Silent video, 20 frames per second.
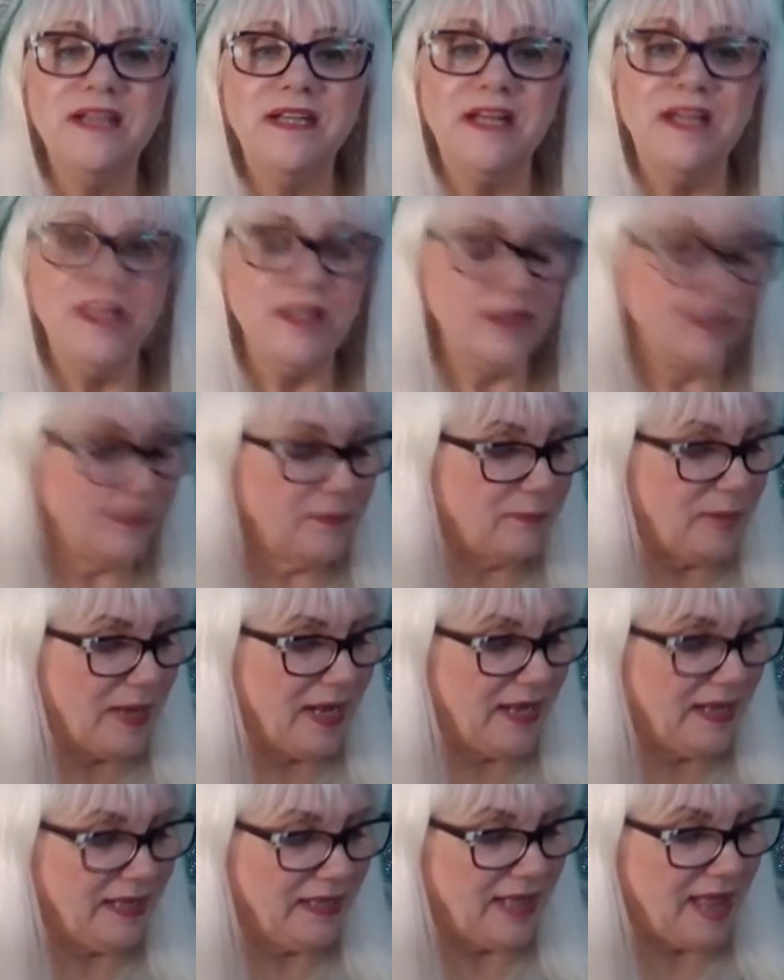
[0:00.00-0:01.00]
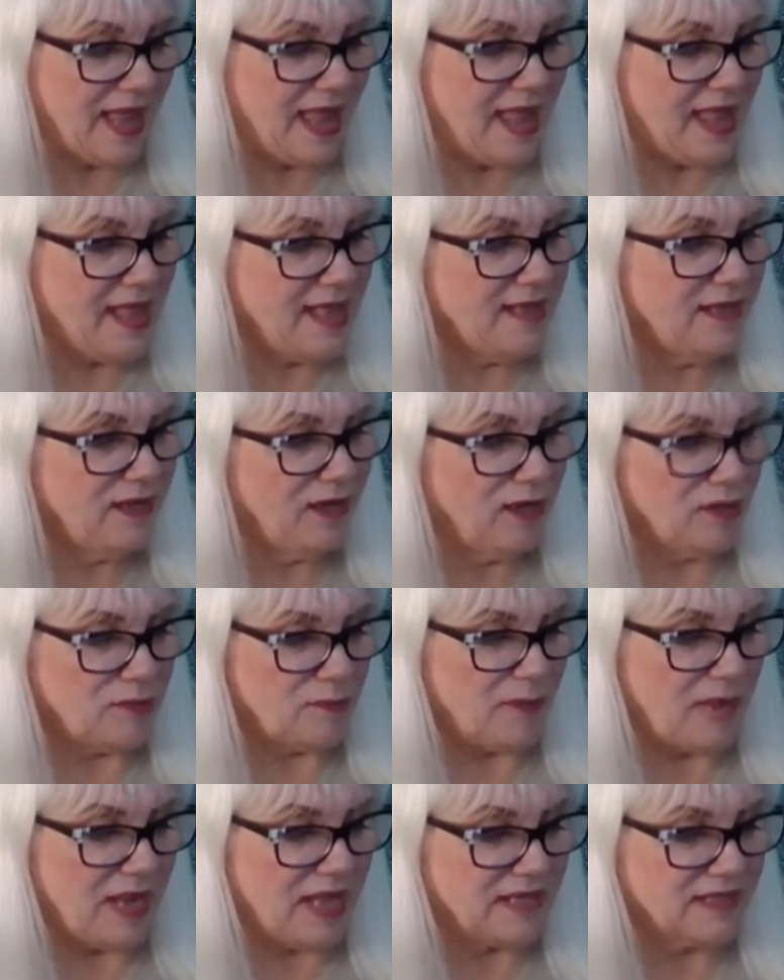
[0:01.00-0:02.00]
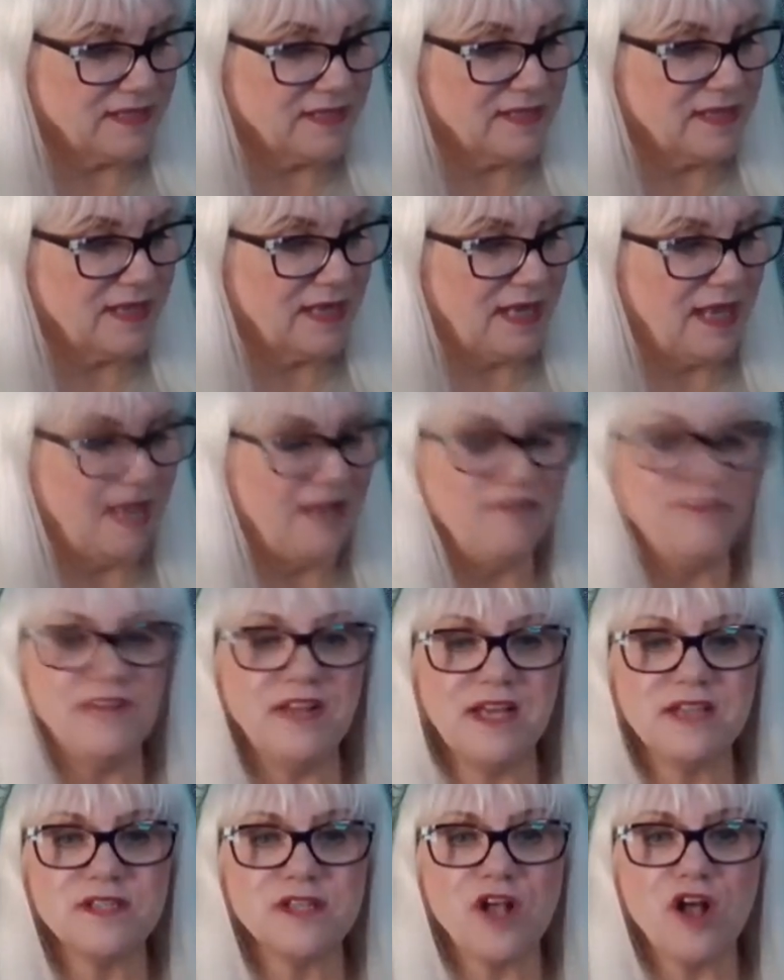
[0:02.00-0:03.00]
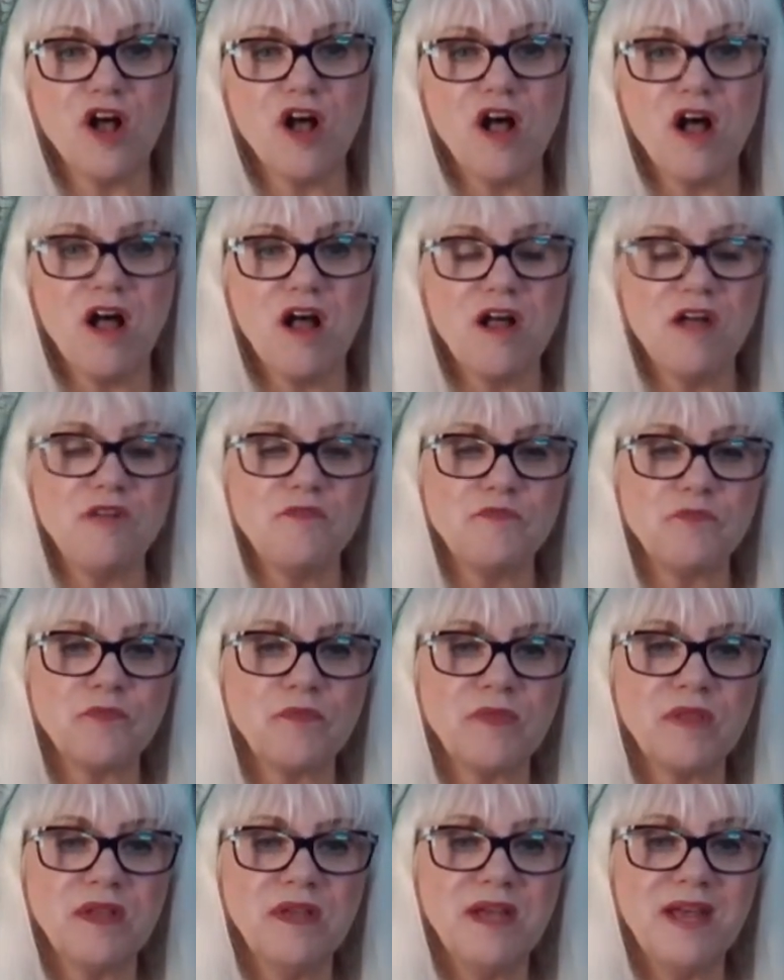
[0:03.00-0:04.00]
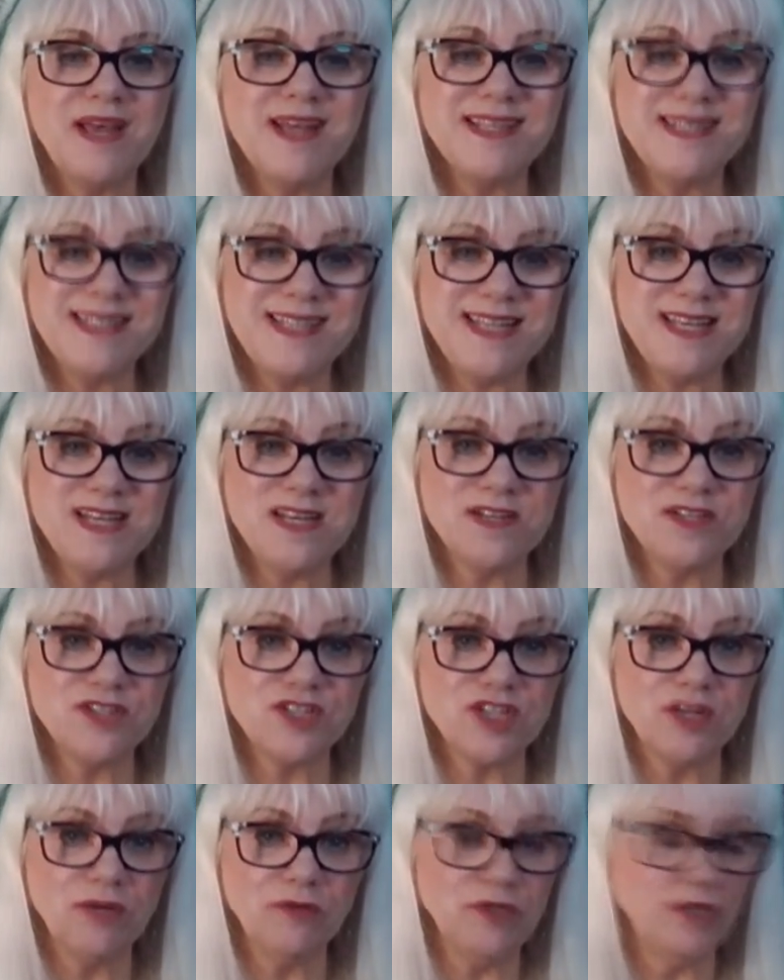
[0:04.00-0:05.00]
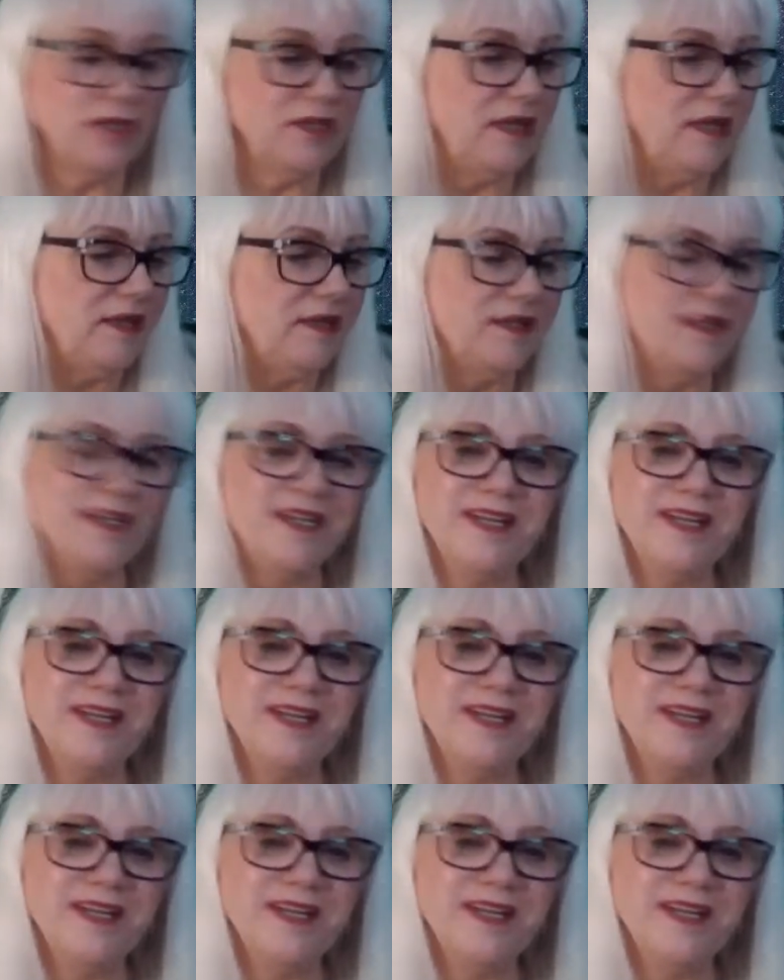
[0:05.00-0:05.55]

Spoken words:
The pile A, or the pile to the left, has got a seer stone on it.